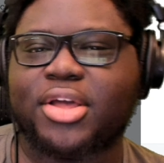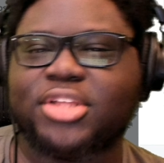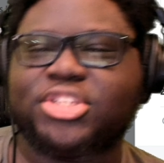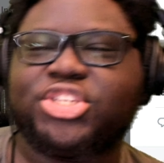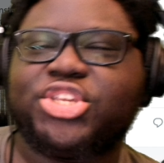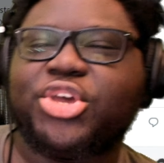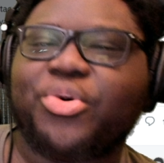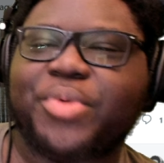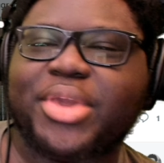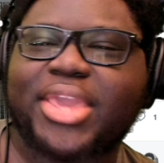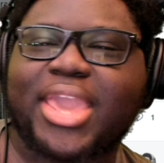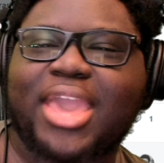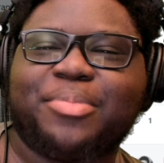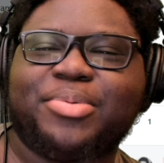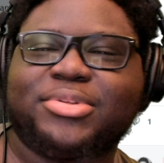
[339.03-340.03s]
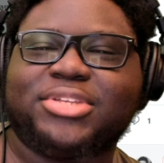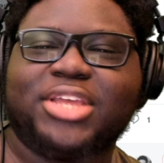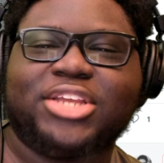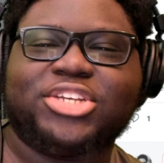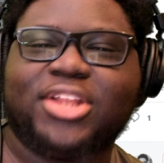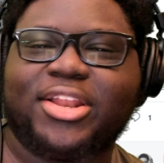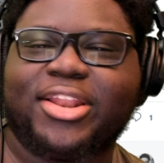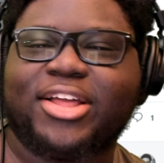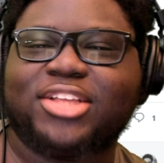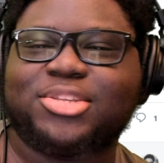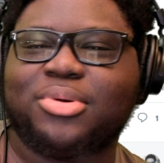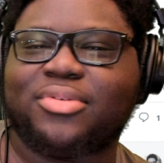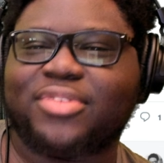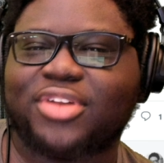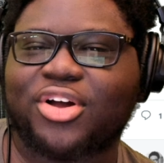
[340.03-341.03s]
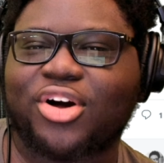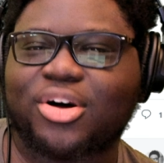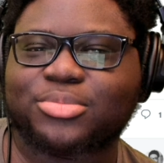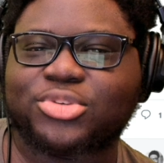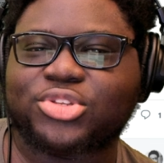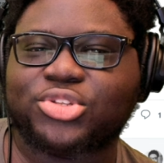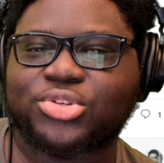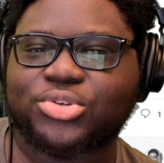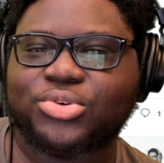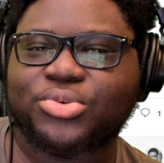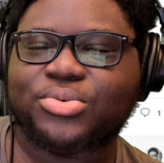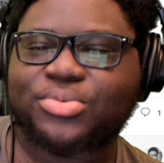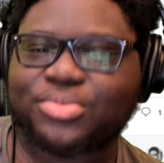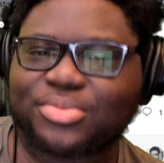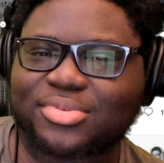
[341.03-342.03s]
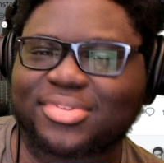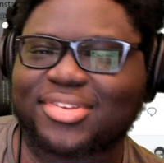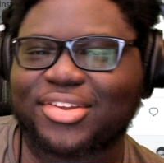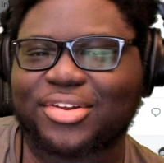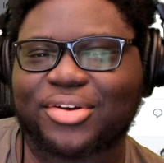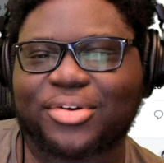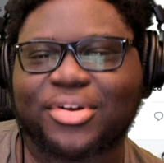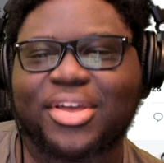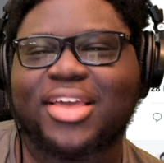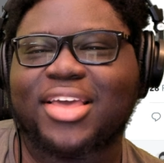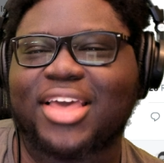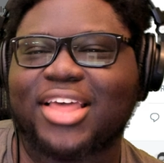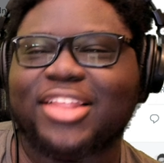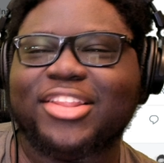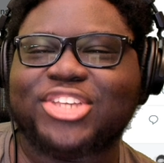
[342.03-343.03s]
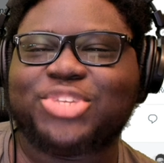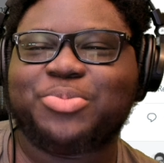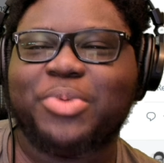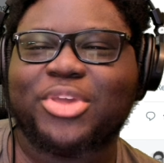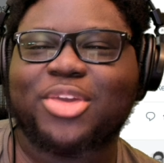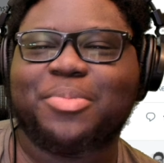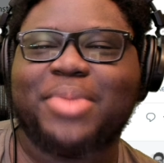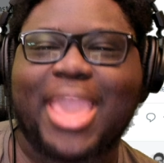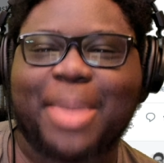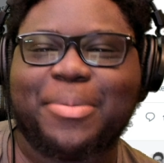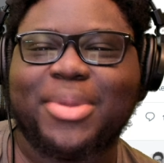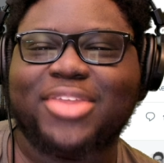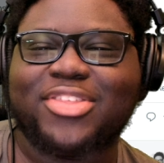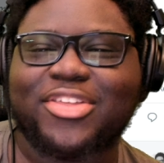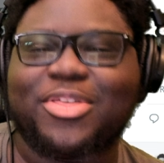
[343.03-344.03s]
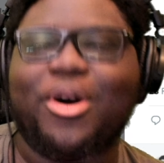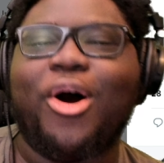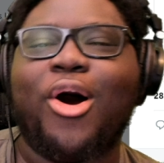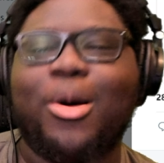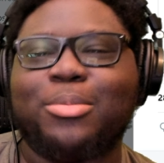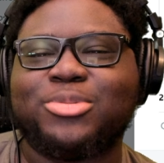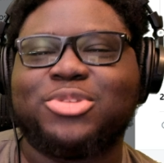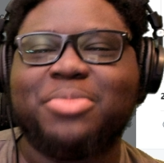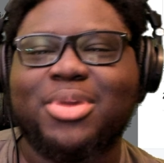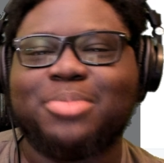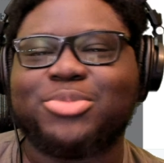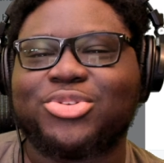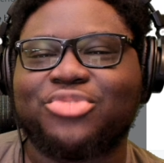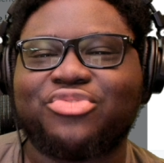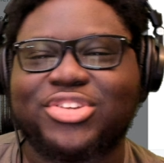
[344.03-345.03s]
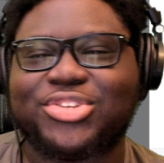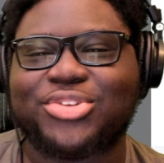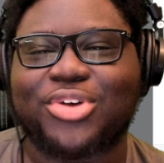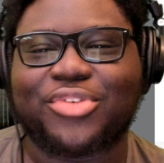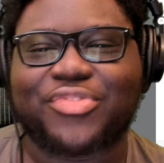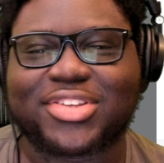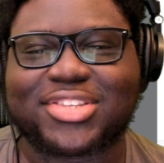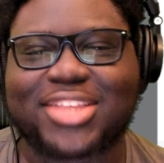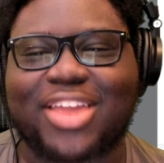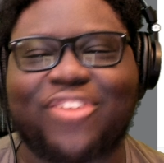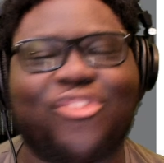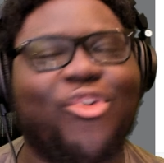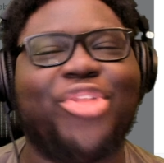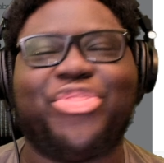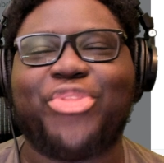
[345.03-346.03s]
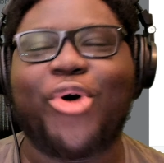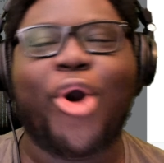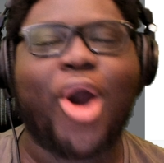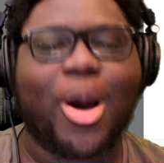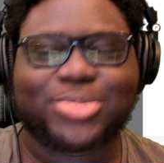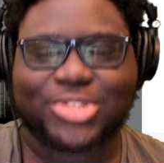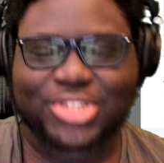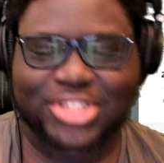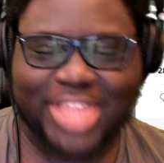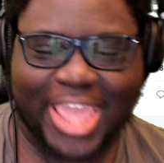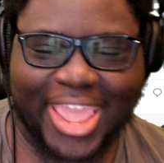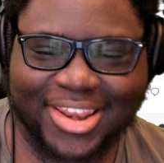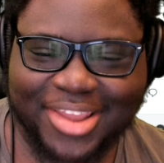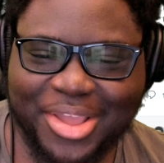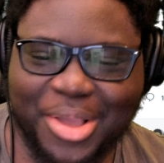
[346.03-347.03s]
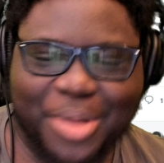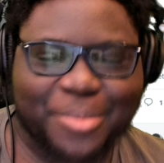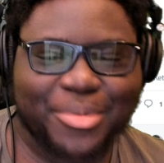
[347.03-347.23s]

until we get a potential announcement of an ARMS 2, you know, at least we can be happy that the ARMS memes have resurfaced. Everyone thought ARMS was dead, but